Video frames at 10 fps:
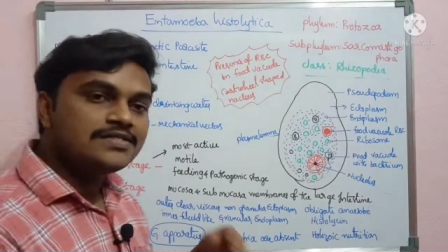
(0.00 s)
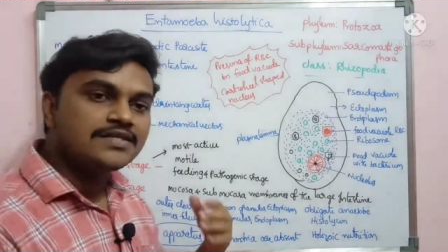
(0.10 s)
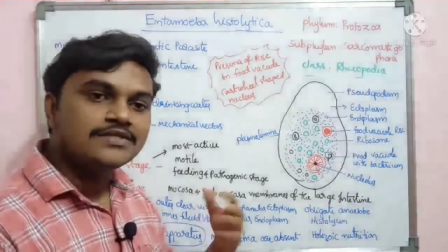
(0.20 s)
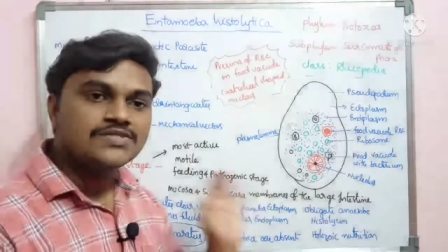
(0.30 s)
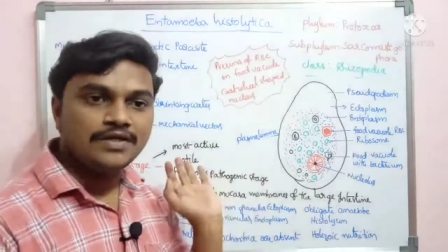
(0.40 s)
is
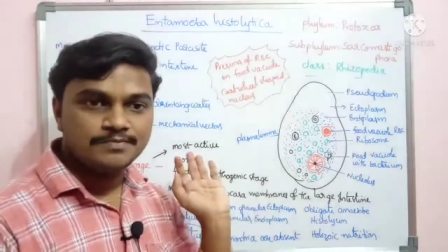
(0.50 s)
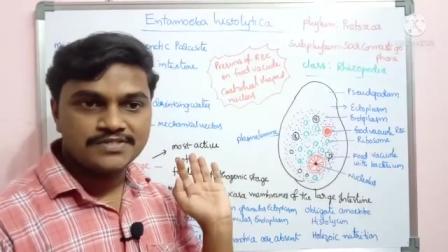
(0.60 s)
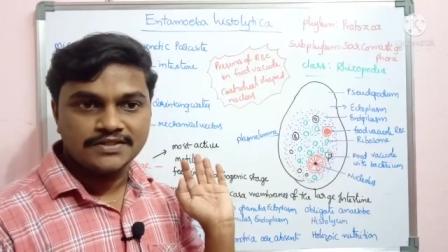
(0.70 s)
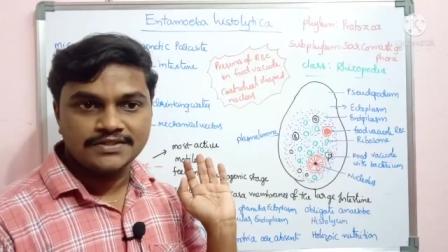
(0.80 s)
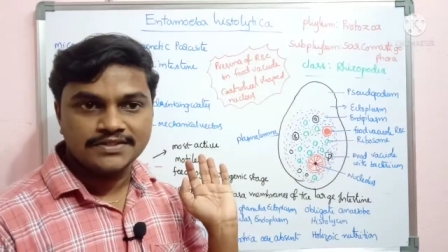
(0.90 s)
also
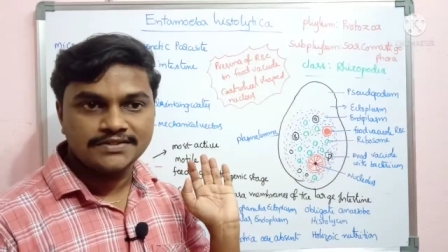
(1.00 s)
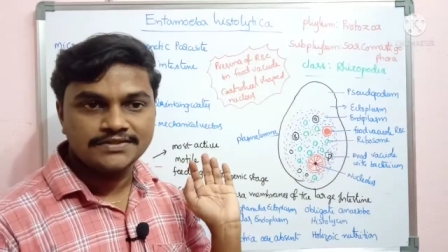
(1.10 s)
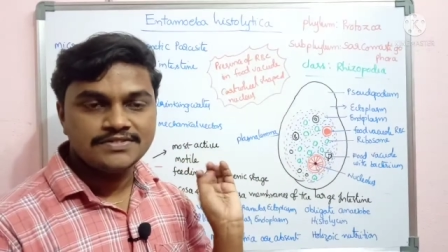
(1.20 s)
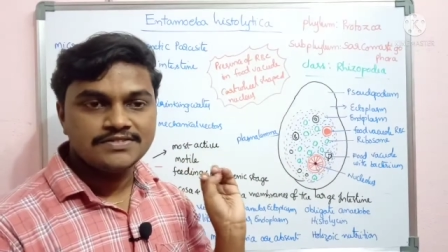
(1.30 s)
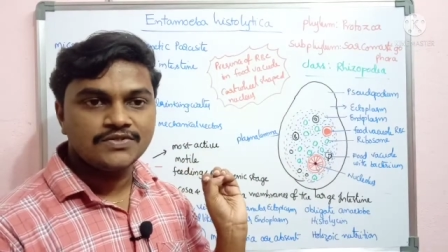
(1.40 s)
absent.
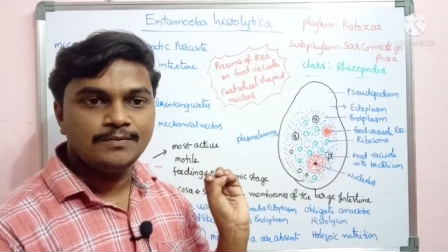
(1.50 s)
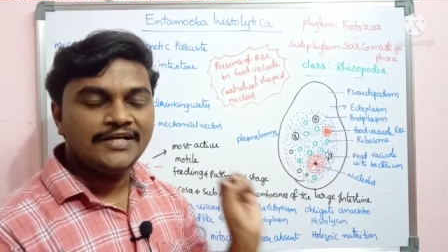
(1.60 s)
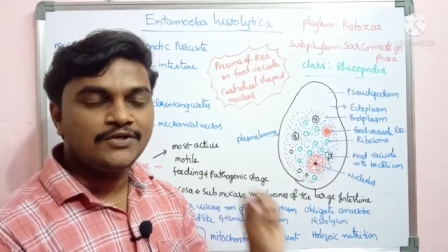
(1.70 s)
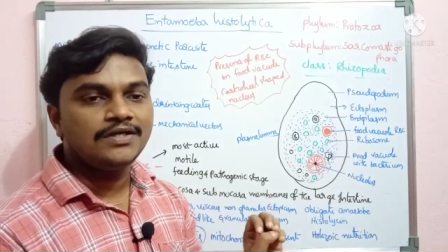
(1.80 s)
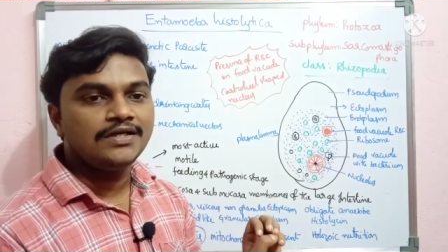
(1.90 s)
So
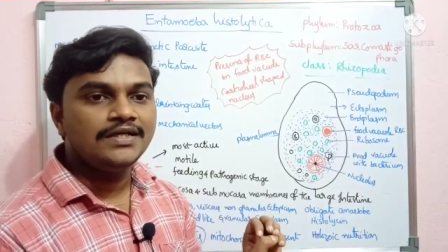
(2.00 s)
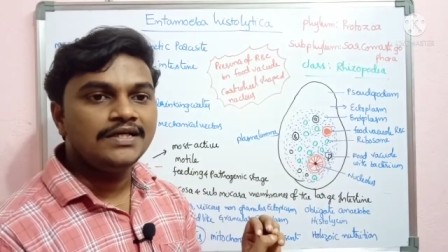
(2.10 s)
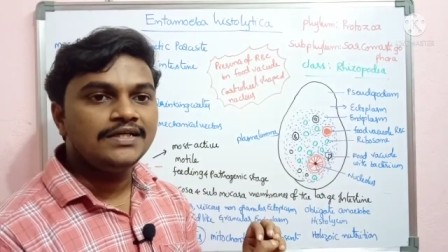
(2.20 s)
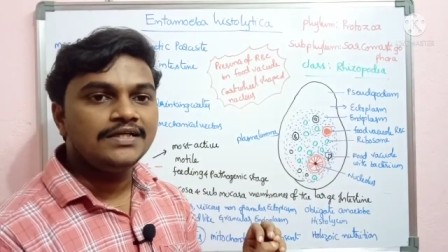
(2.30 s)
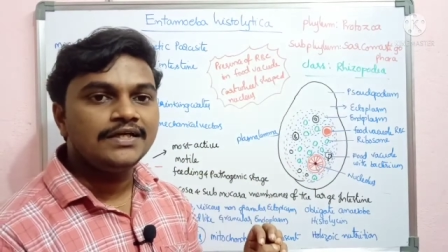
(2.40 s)
mitochondria
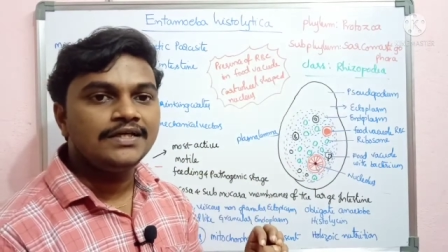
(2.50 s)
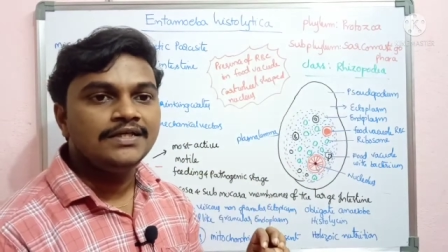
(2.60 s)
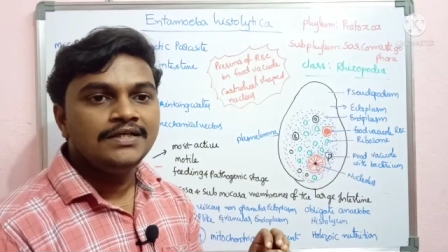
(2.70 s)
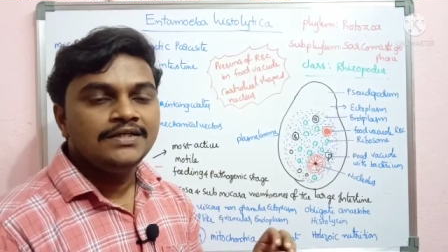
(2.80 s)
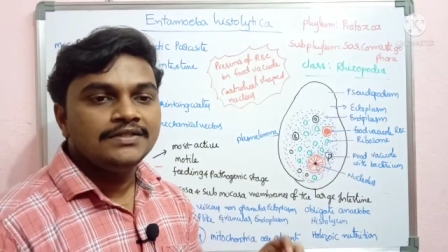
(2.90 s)
ledante,
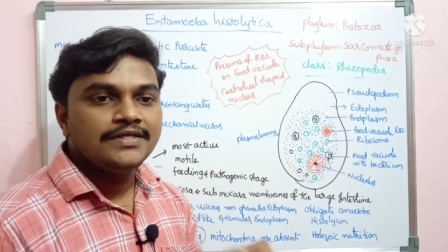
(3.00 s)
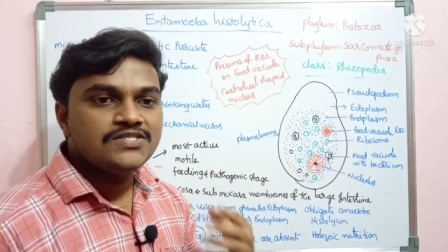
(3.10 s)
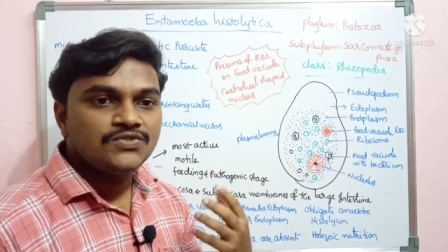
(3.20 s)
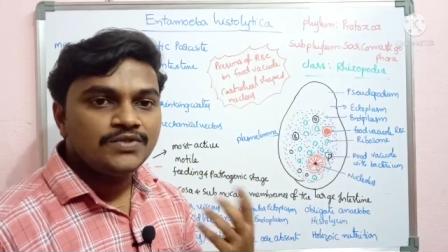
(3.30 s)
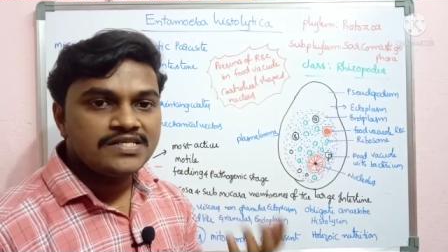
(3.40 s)
there
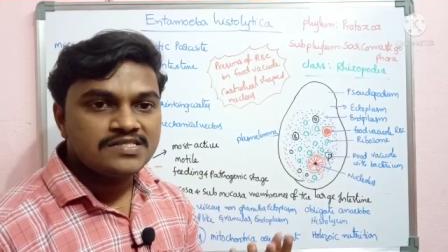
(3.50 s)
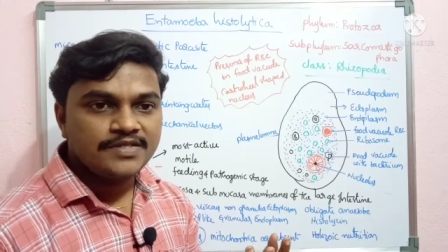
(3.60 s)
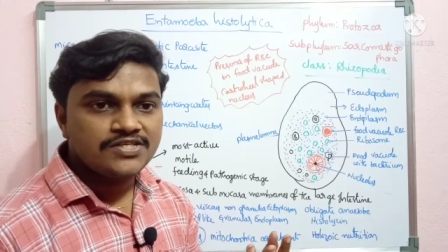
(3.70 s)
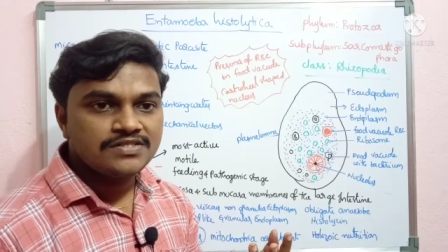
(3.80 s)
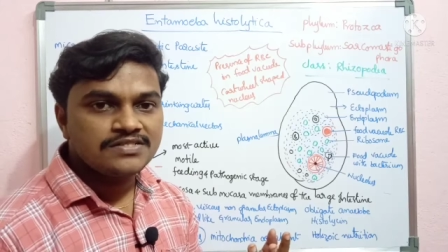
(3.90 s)
is no
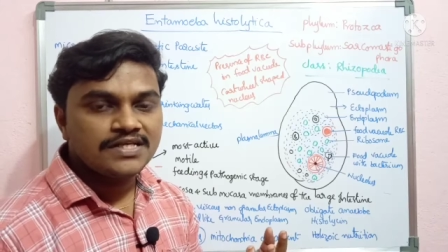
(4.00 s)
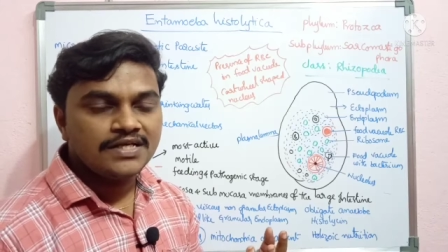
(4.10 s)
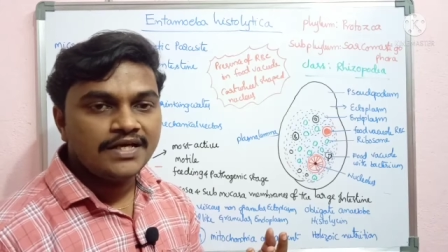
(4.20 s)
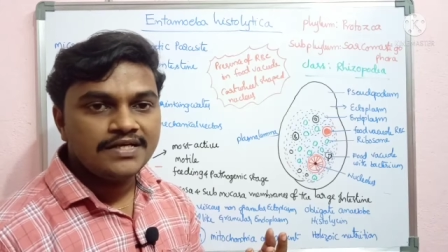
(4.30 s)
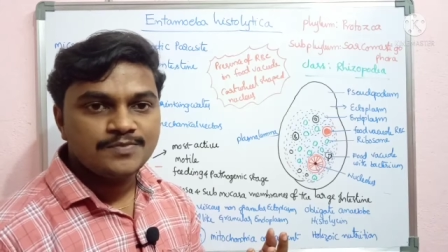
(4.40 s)
respiration,
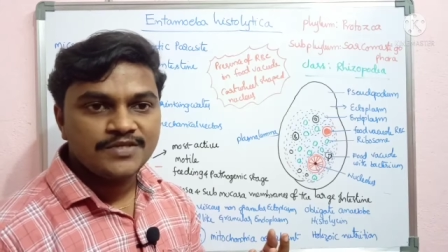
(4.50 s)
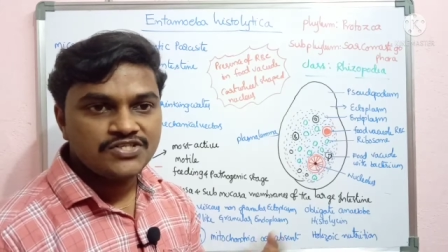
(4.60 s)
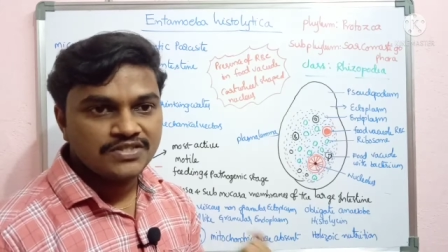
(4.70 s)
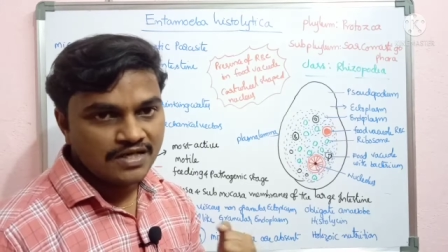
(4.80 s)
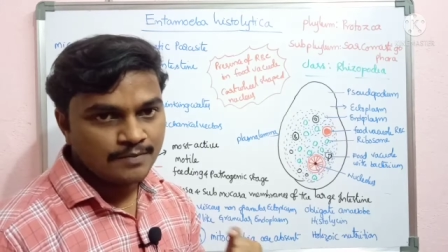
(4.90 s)
cellular
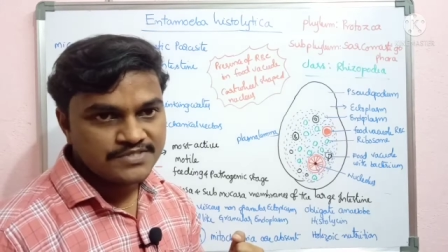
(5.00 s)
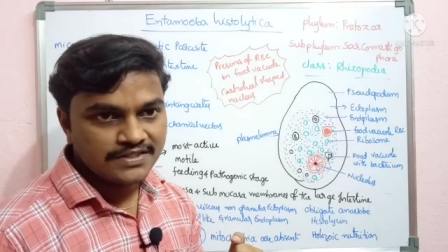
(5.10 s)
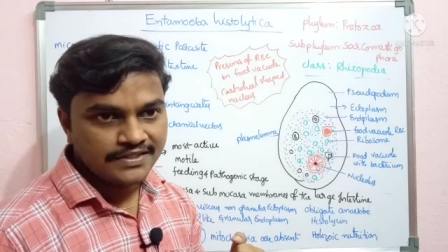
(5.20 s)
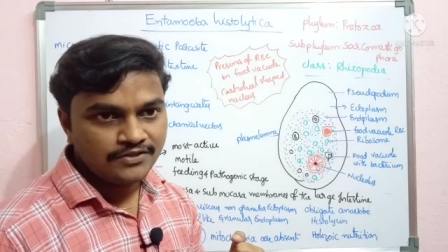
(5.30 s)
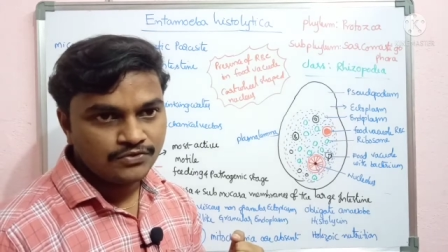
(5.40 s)
respiration is
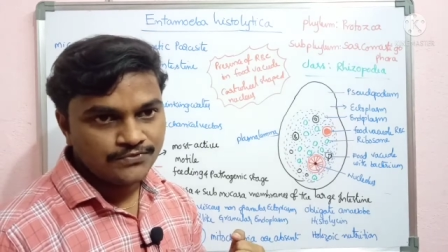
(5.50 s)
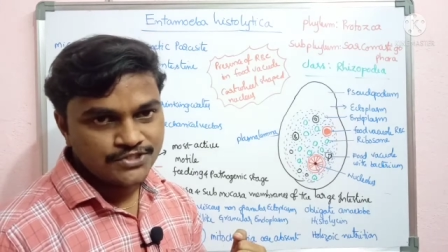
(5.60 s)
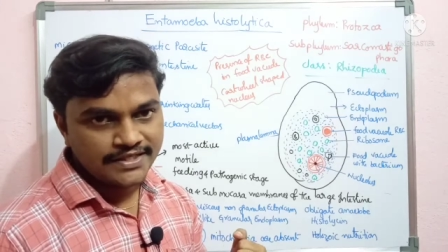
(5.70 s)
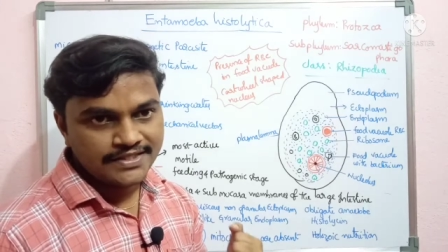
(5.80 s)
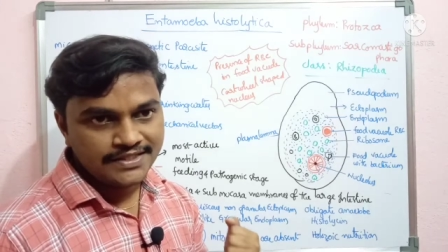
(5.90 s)
absent in
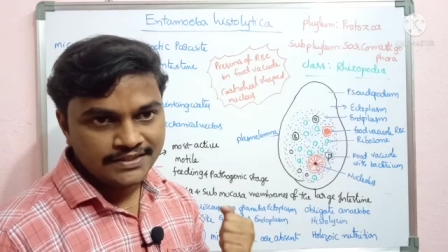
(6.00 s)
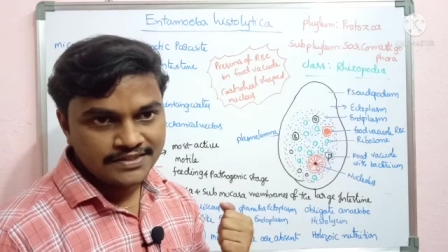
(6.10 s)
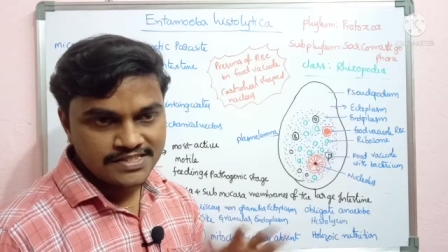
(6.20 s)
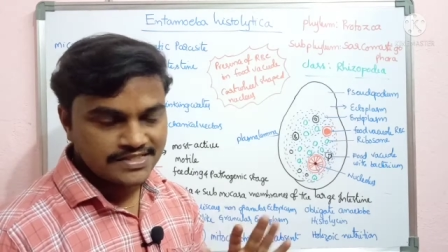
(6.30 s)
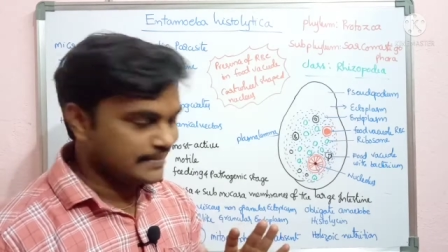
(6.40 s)
trophozoite
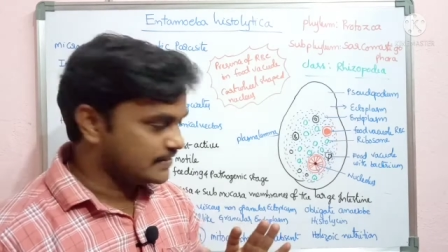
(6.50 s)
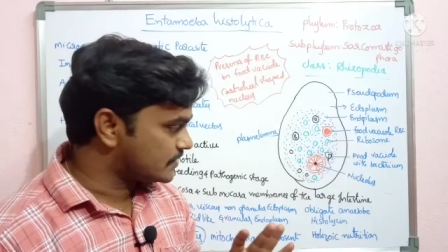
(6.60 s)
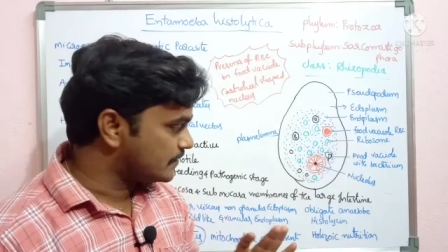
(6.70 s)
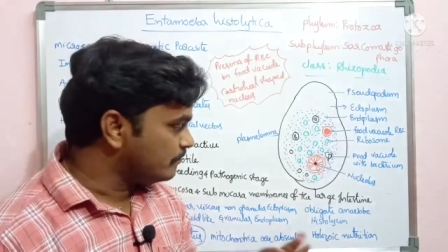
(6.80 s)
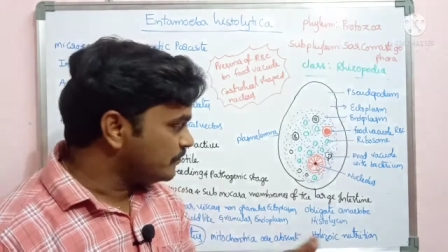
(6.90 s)
stage.